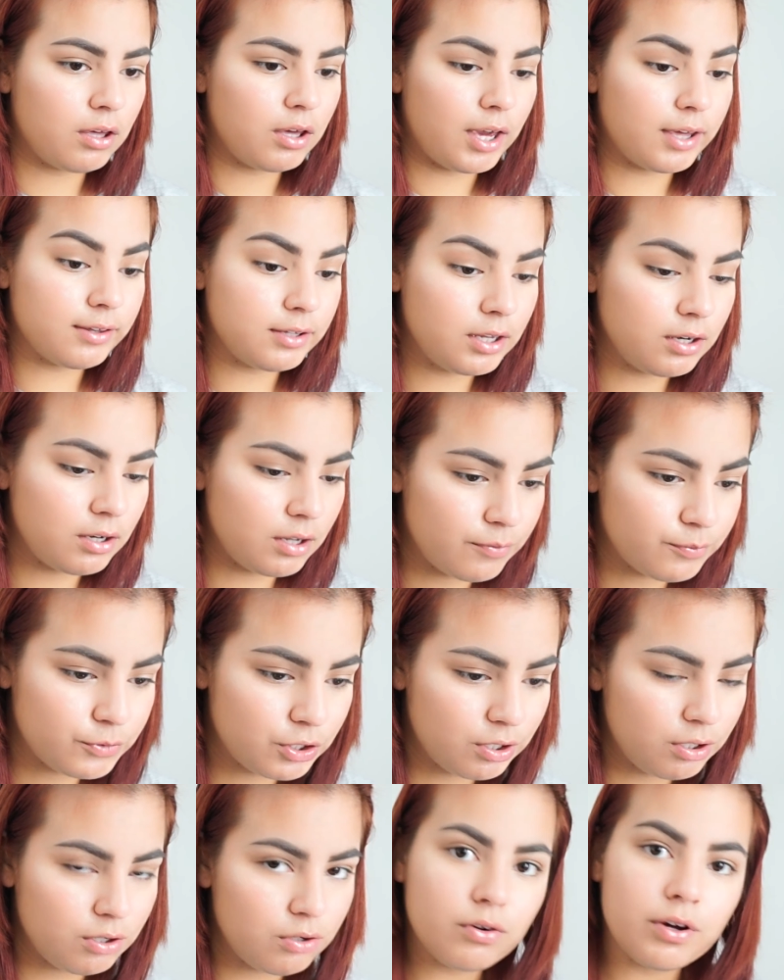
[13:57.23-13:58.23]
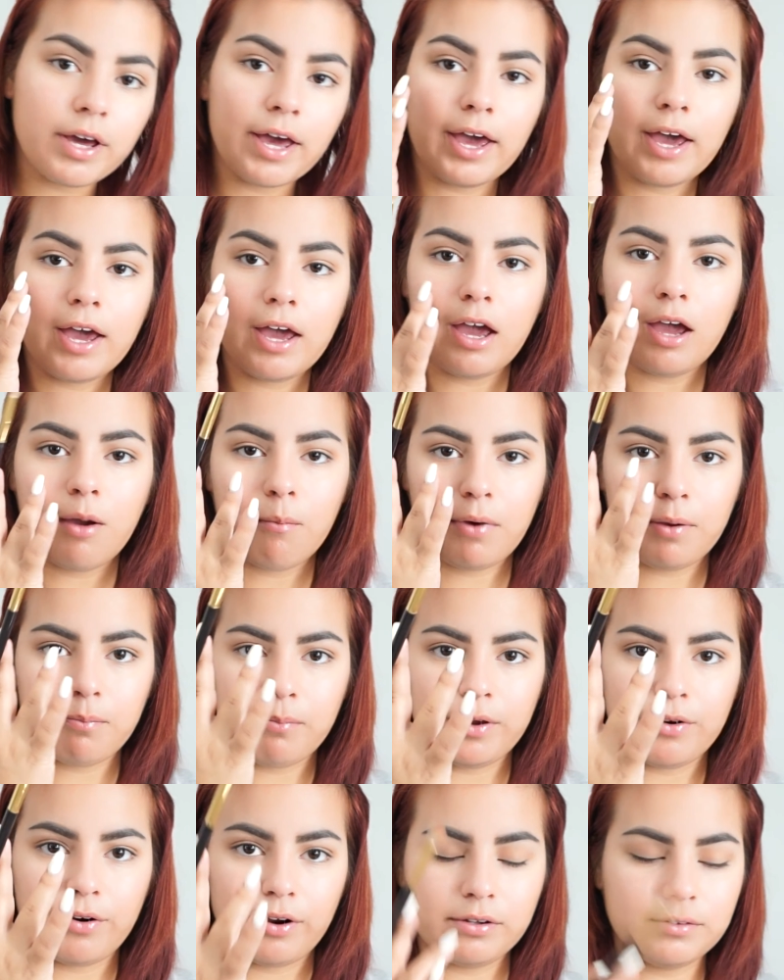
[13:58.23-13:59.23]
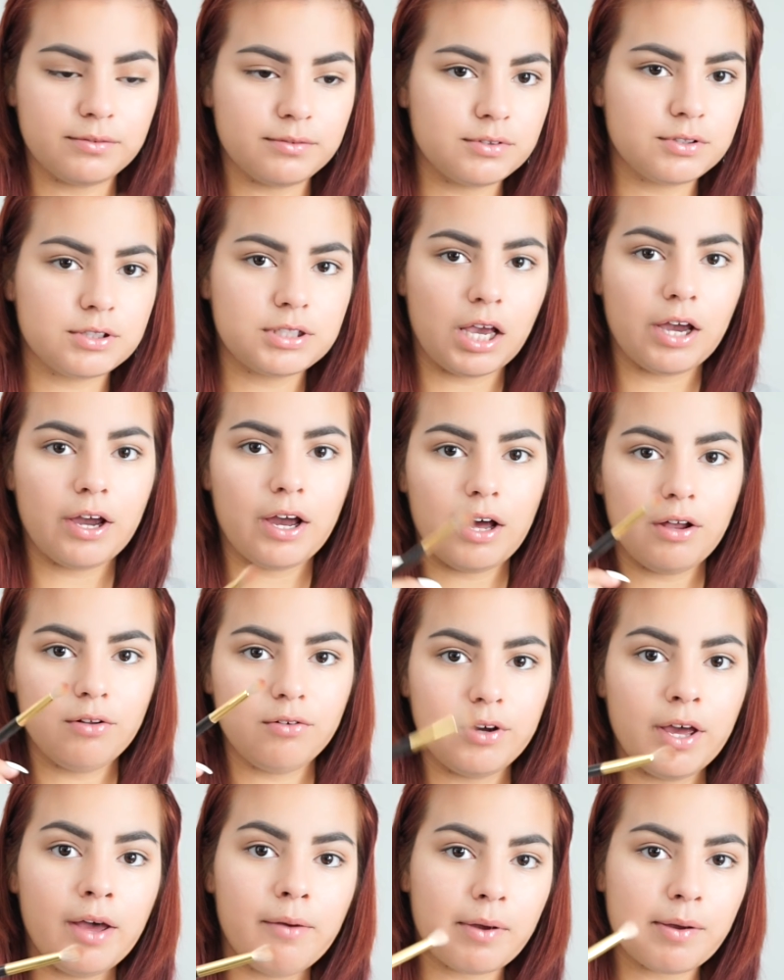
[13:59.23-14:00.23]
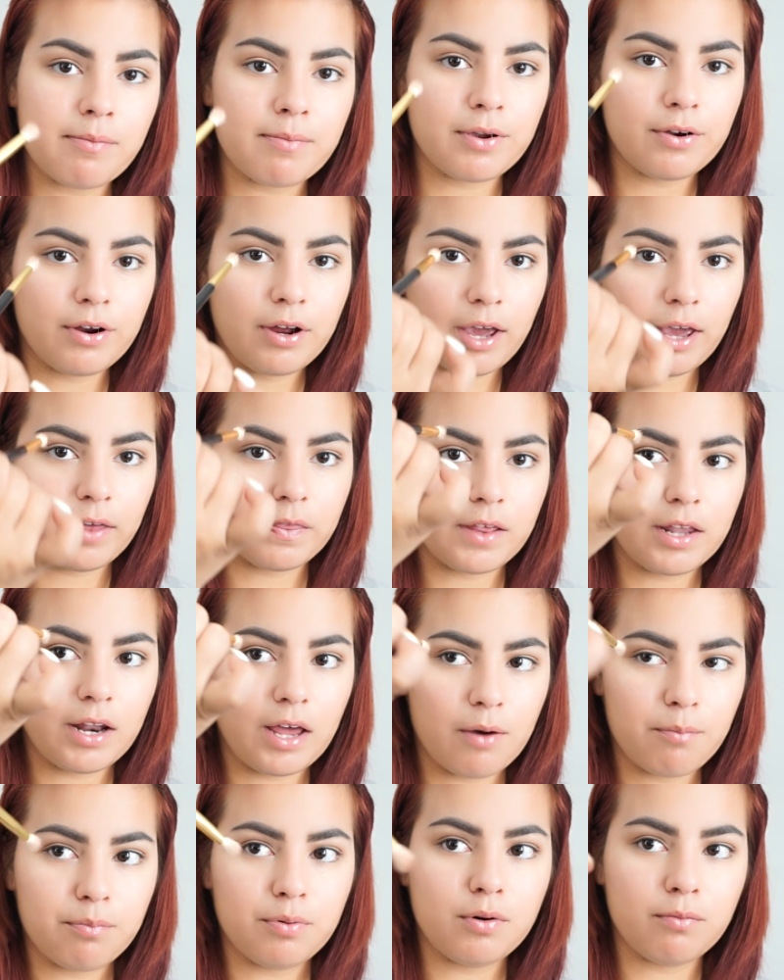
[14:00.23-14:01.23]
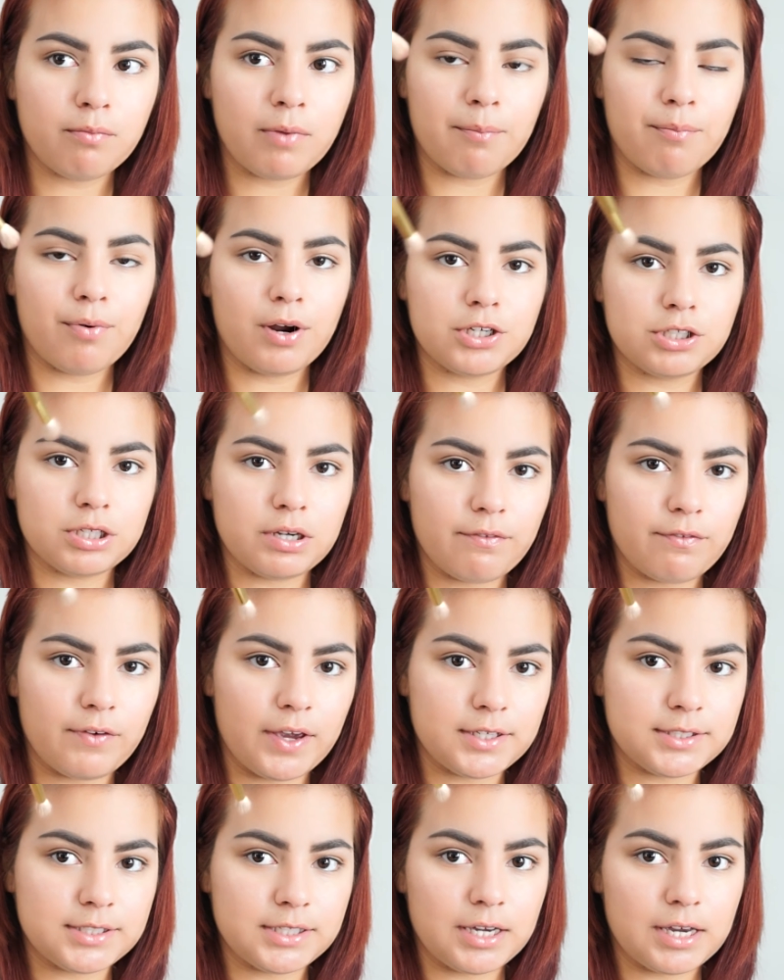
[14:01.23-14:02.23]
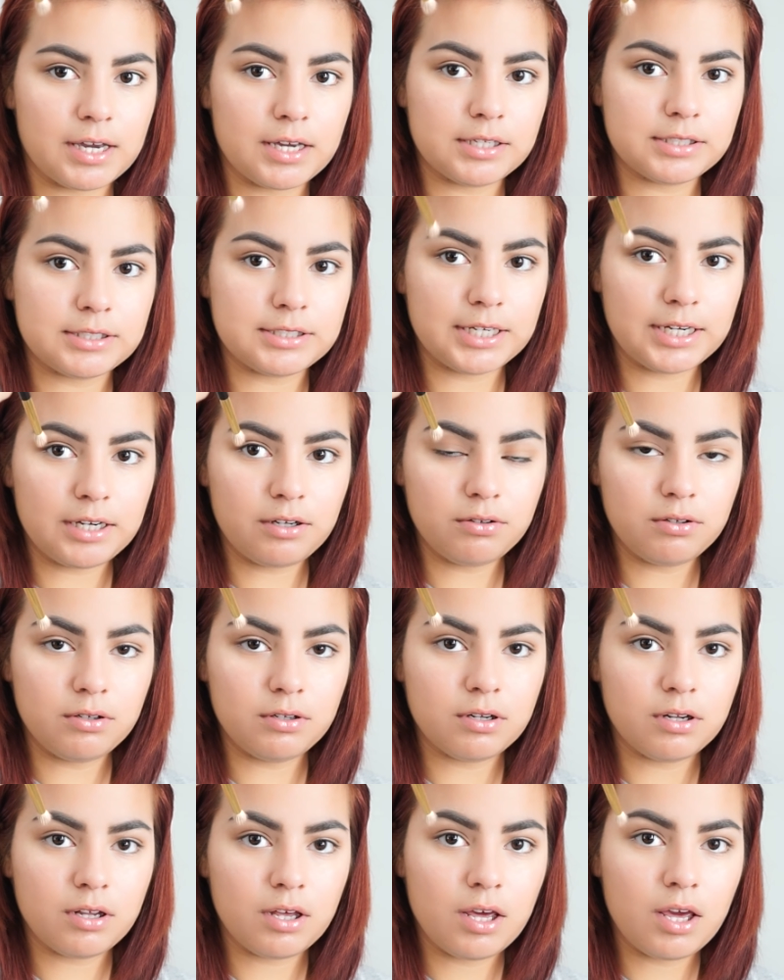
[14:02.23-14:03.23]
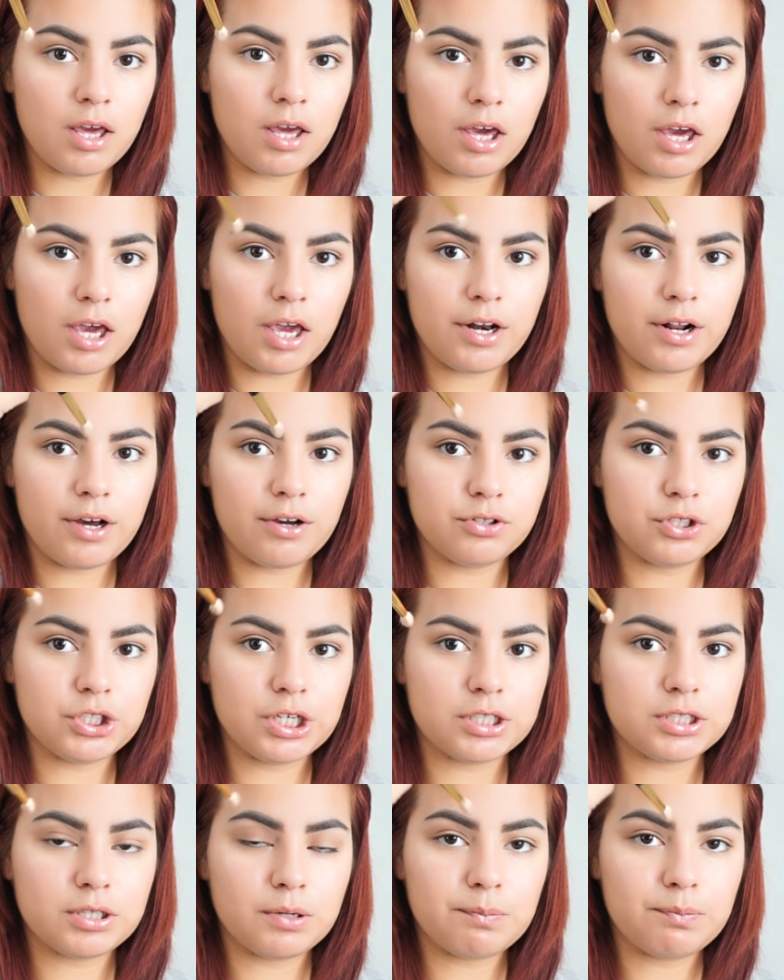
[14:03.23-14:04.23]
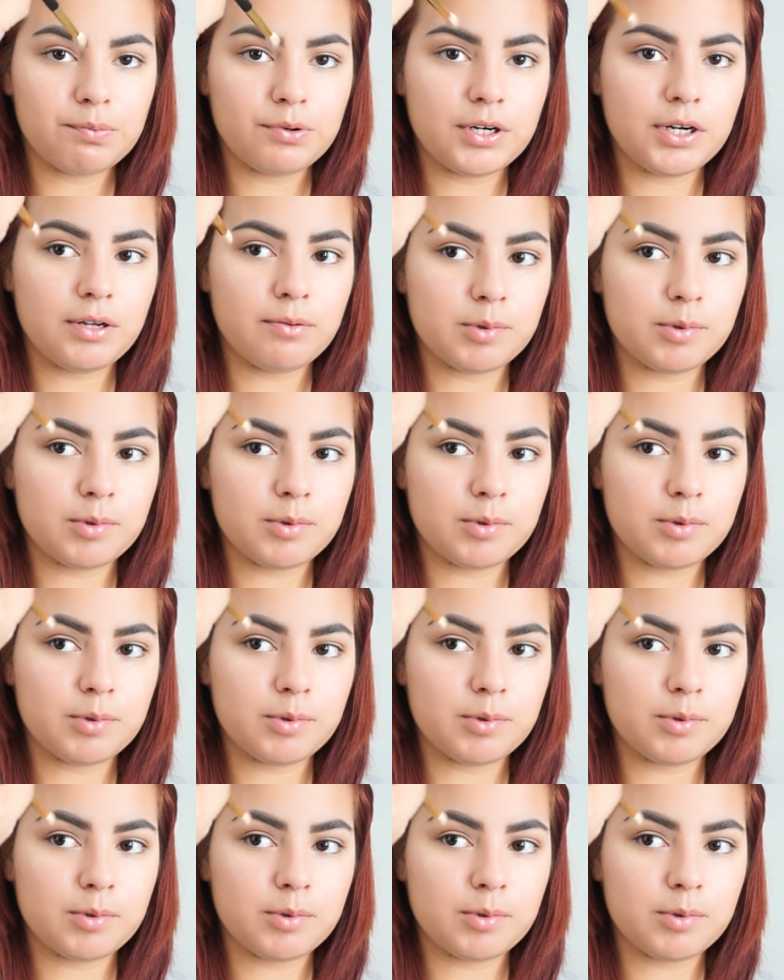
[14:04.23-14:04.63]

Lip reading: And then I'm going to look at my mirror. So I'll look at my mirror, and then I'll pull my brush facing down, and I'll just put it in